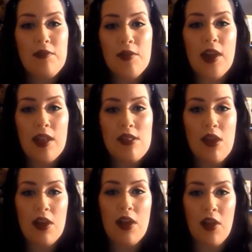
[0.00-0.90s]
Before I
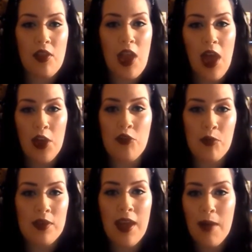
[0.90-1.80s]
get started on the
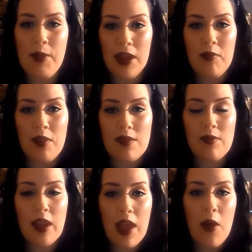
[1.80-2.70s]
actual topic of
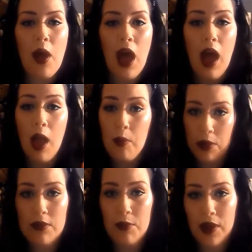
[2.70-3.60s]
this video,
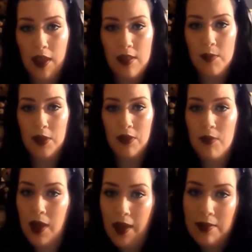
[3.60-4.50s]
I wanted to point out
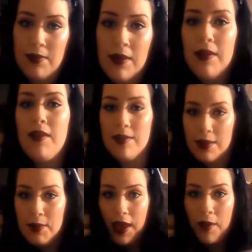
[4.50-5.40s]
something to you guys.
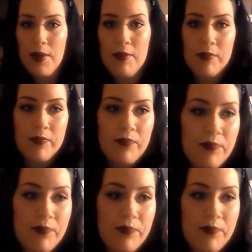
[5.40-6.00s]
You see behind me?